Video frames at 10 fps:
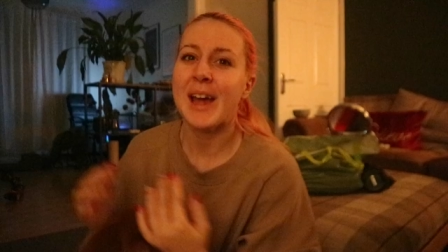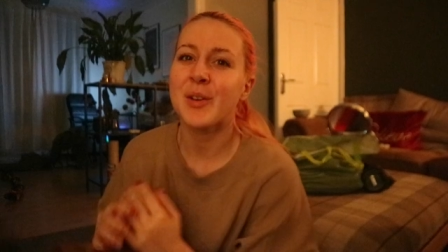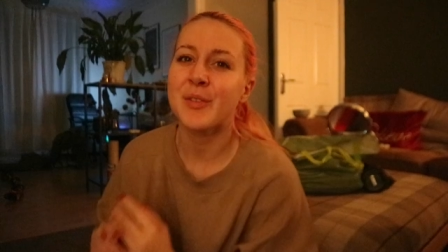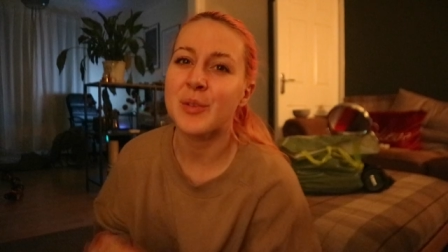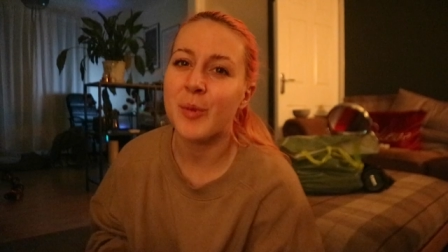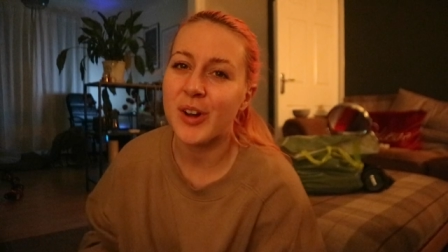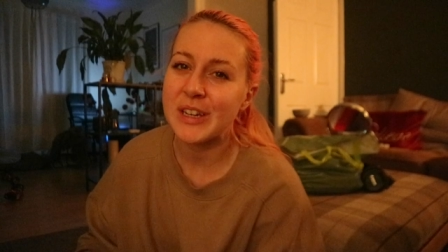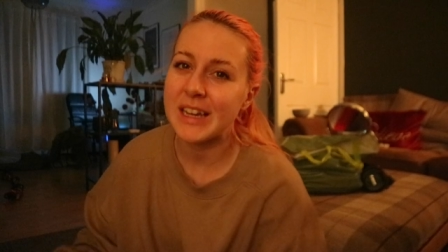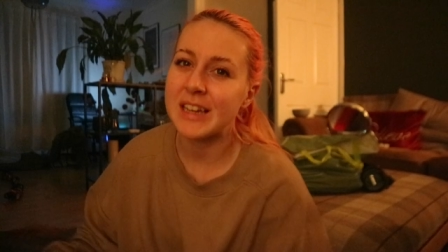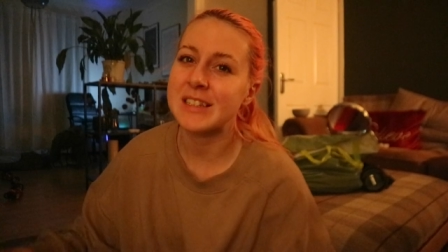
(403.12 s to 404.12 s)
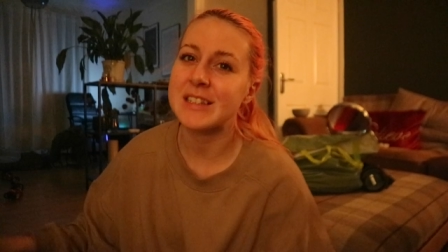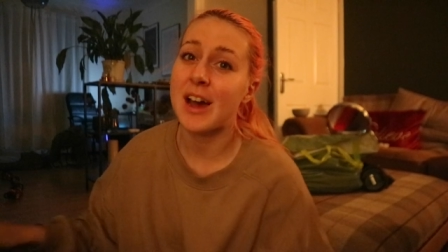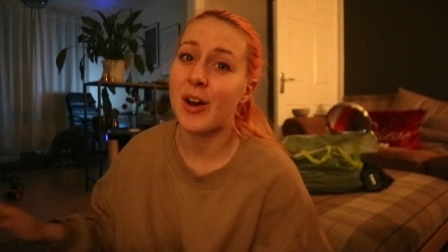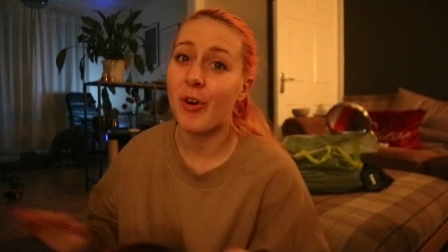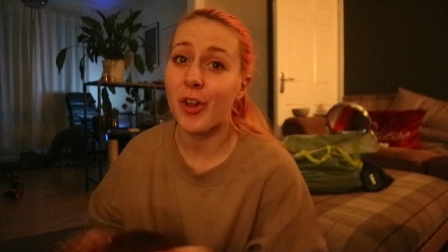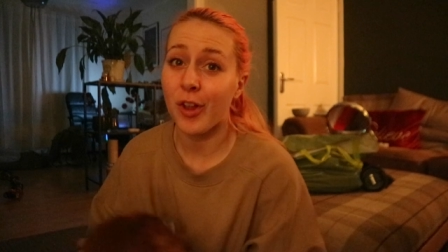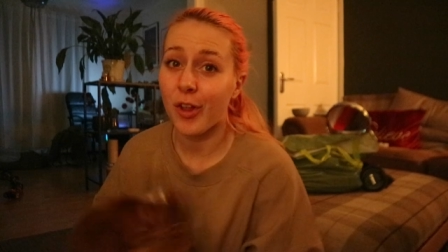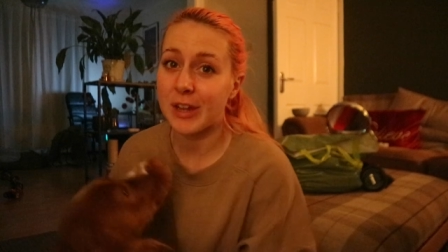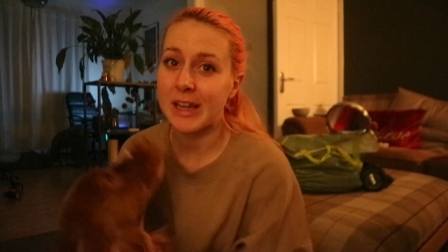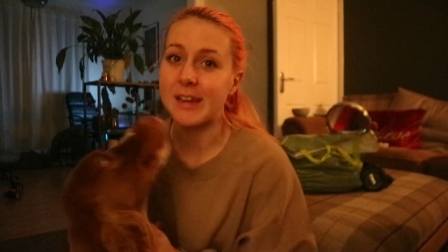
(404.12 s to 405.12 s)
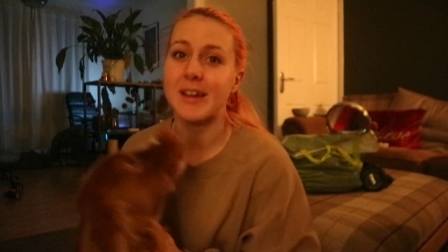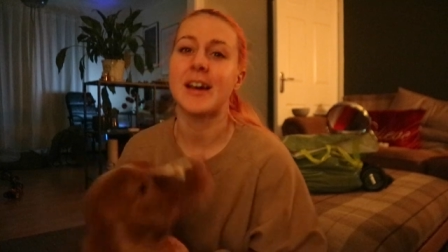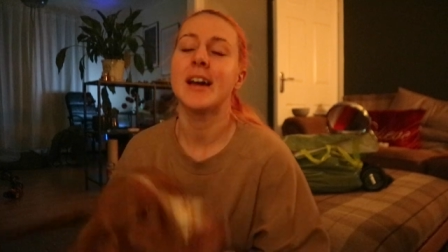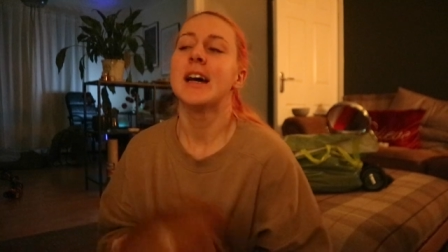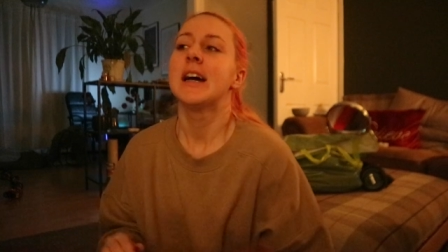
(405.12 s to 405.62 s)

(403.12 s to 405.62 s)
Hello everyone, it is now a lot later.